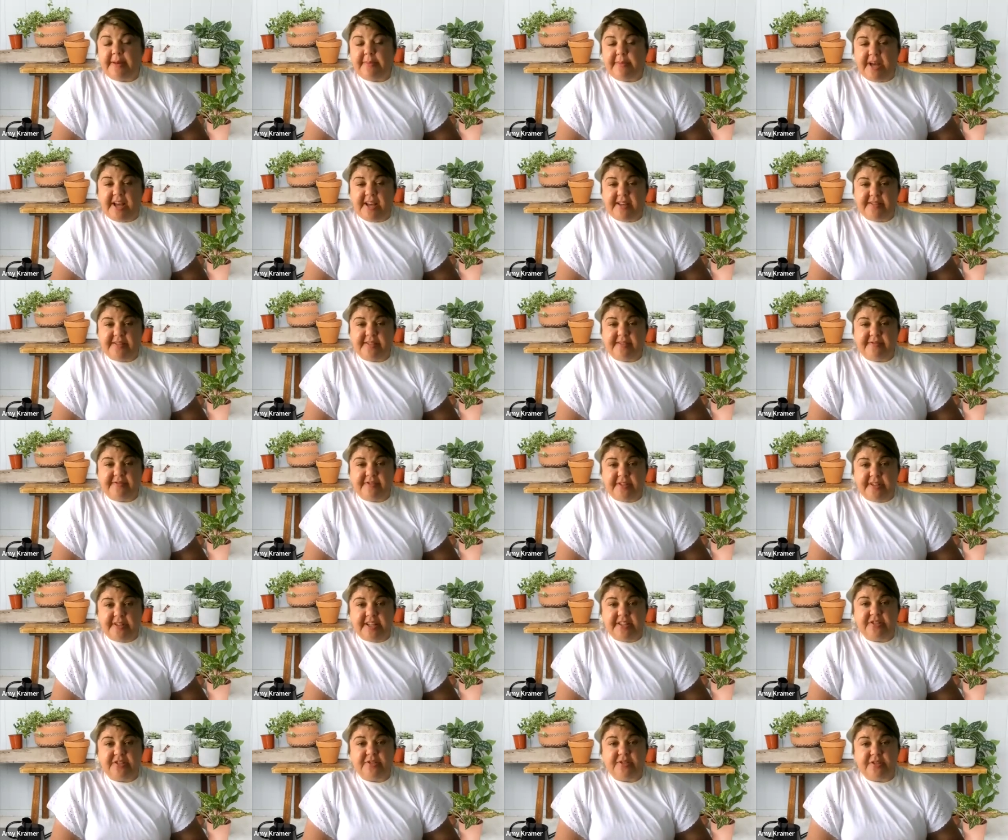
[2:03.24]
that positive
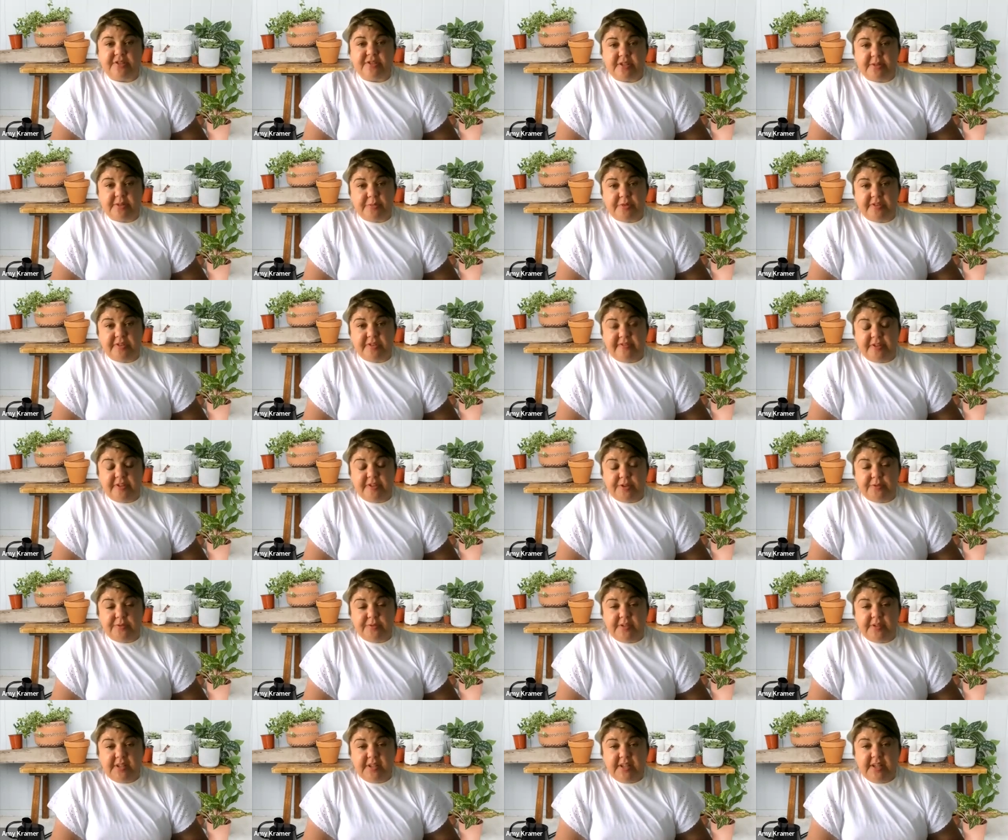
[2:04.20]
relationship with
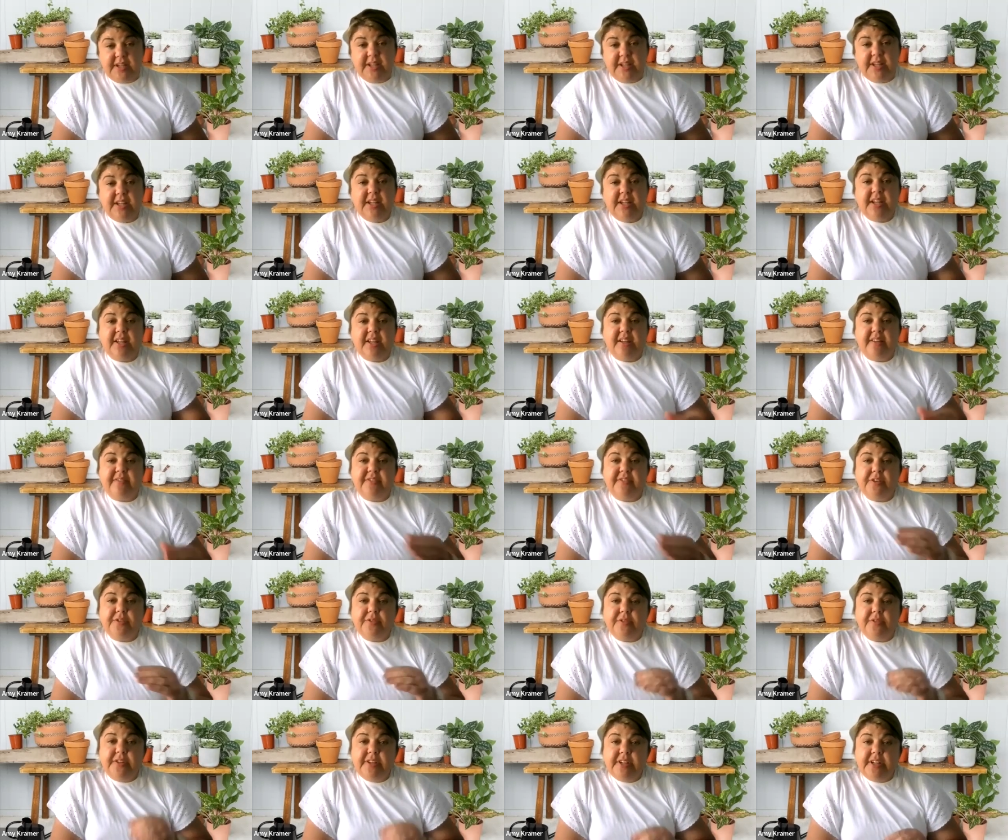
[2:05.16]
food. If
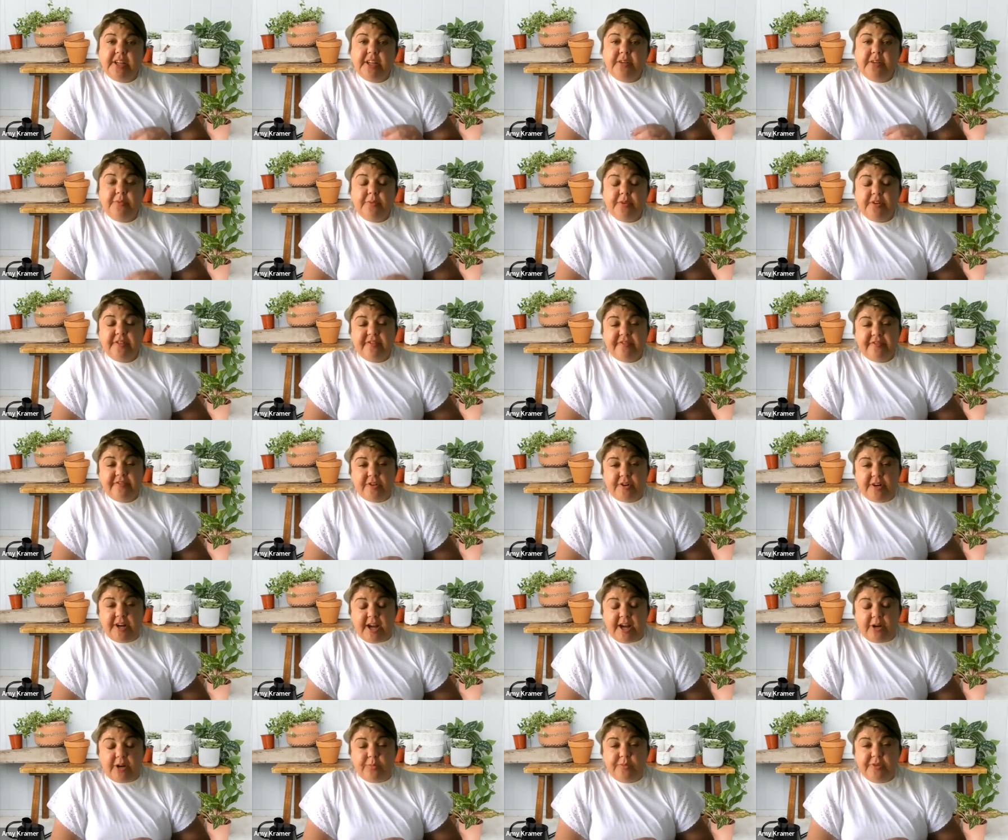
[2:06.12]
you're looking for
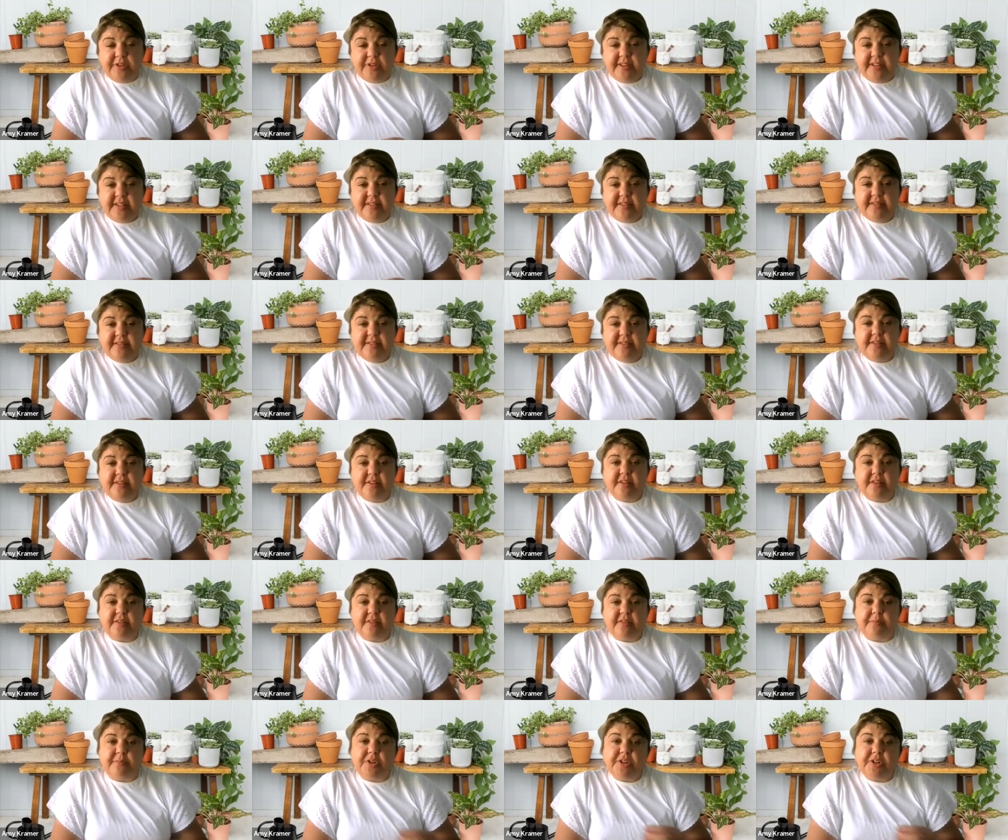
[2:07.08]
help with this, you
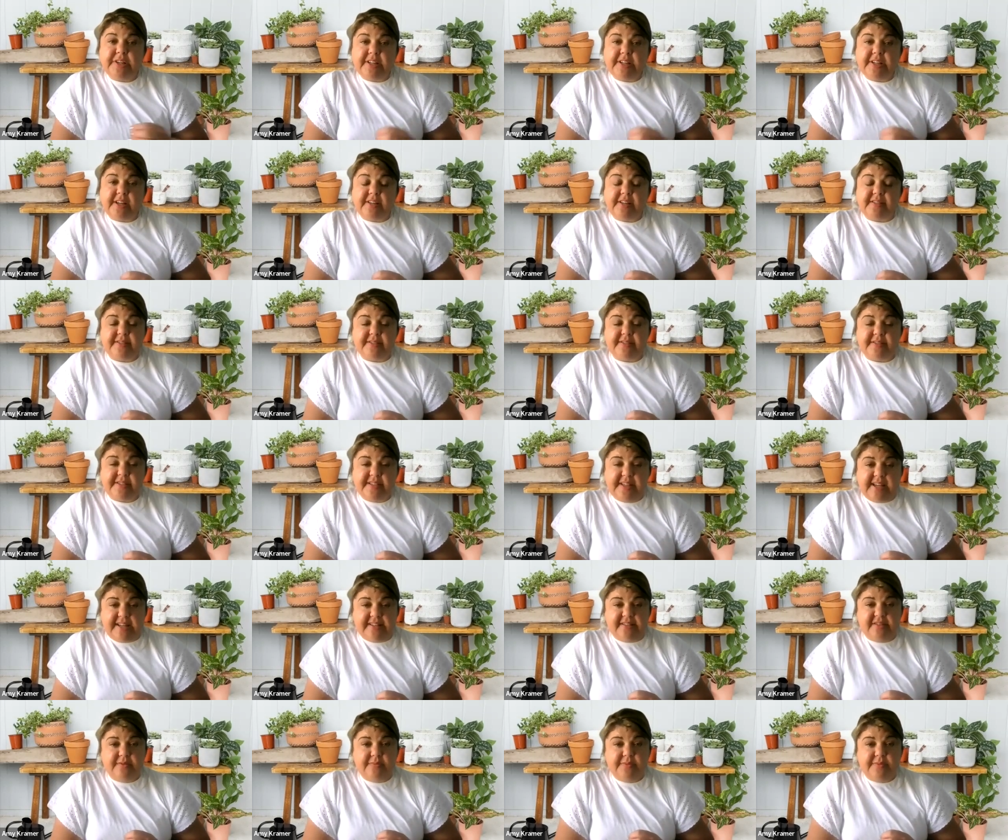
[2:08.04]
can book a
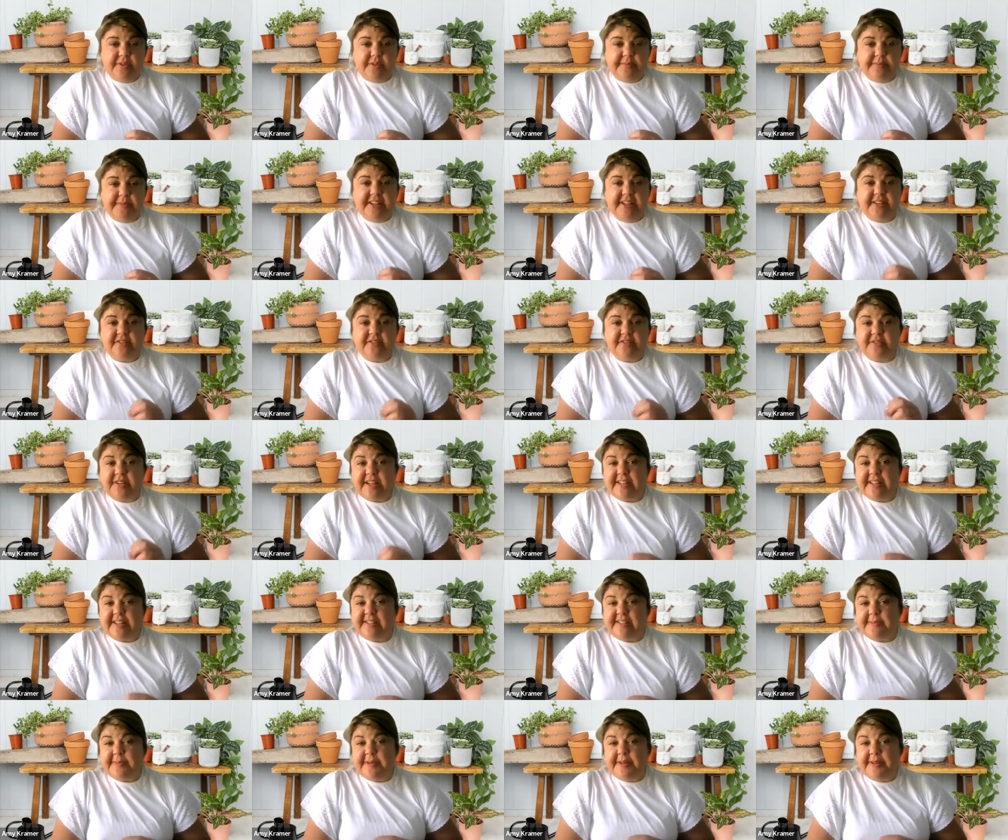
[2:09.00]
consultation with me at
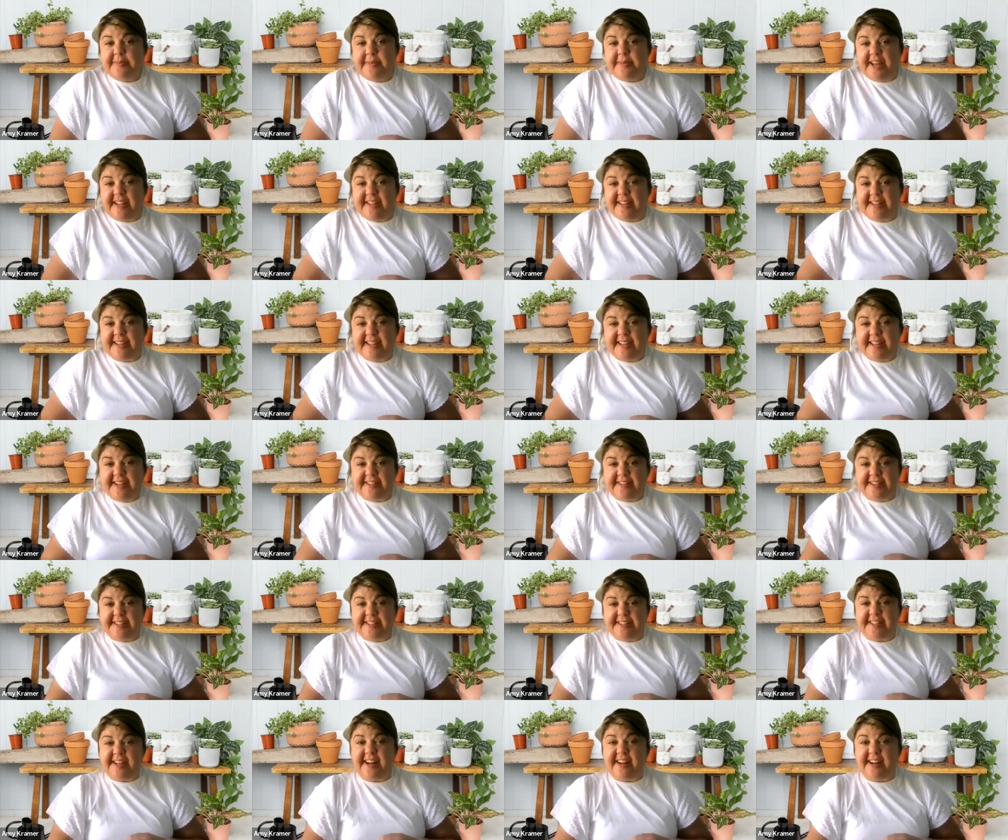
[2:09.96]

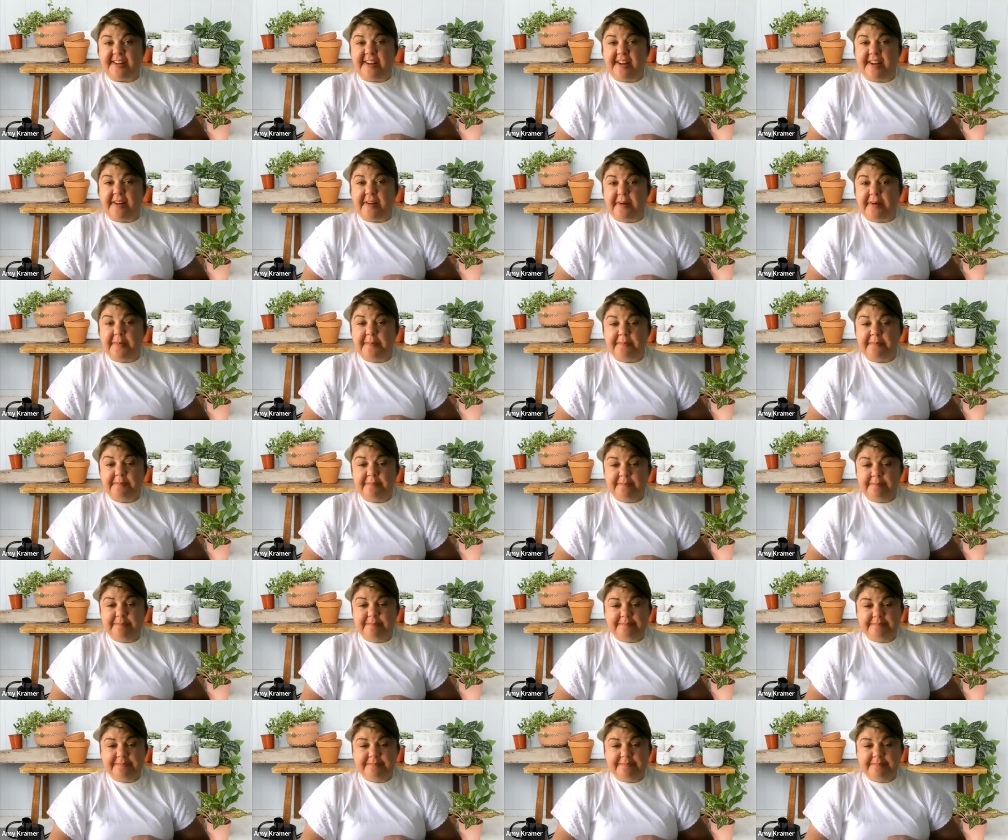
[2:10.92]
dragonspedapothecary.com.